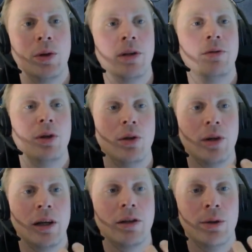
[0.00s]
width. If you
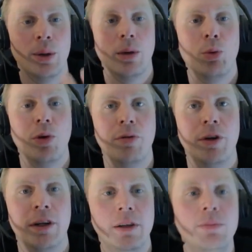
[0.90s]
look at guerrilla
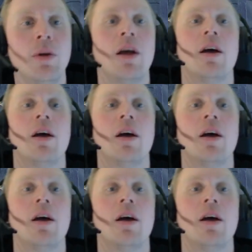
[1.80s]
warfare here,